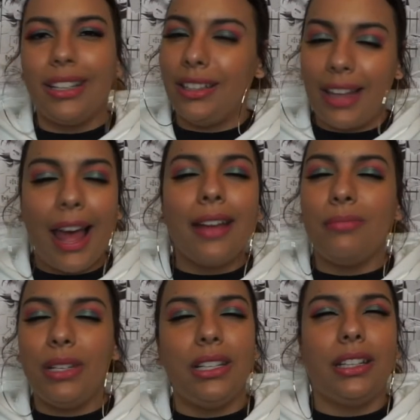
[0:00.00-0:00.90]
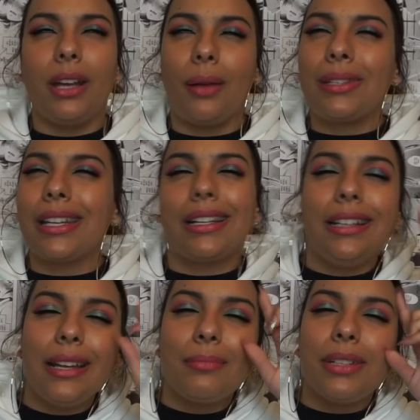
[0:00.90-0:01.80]
That immediately, I was like,
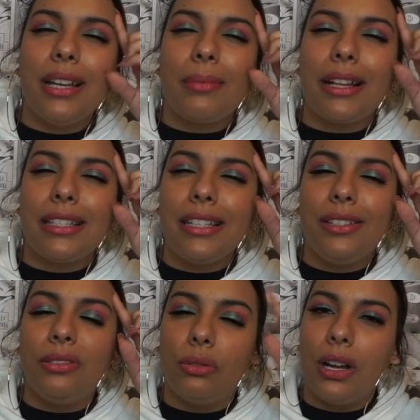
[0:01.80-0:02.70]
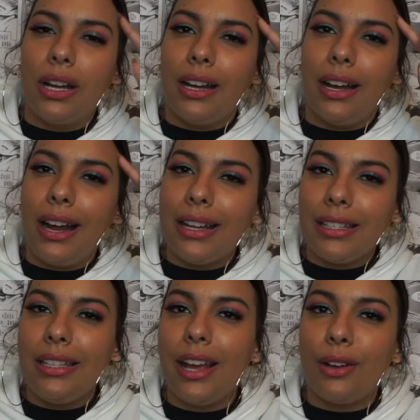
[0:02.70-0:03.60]
Clamp, I see you. I
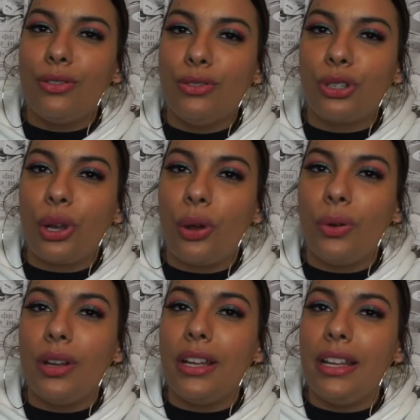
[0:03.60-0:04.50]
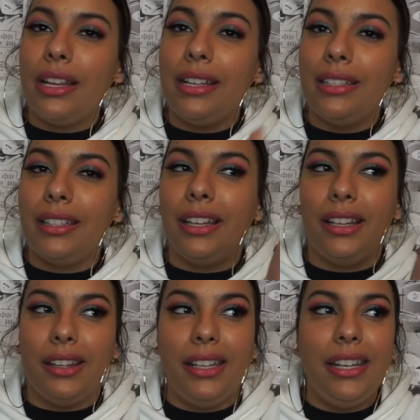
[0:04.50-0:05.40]
see how Kujiko is
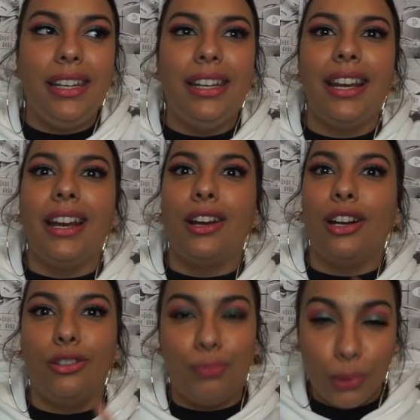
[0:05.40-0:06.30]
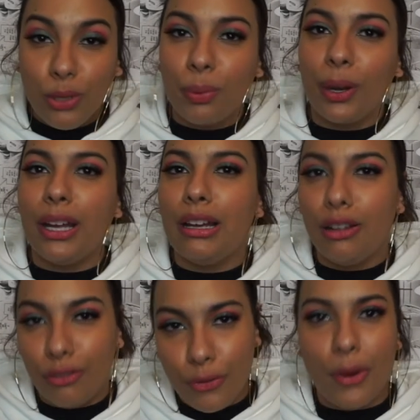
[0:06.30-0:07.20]
the blueprint
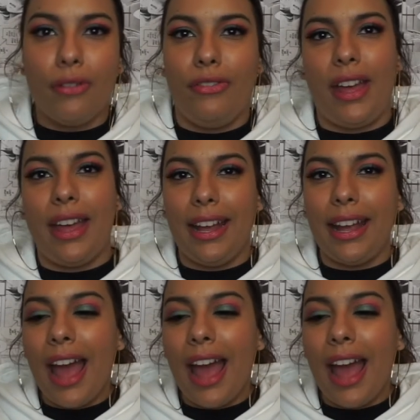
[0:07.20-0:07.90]
for Faye.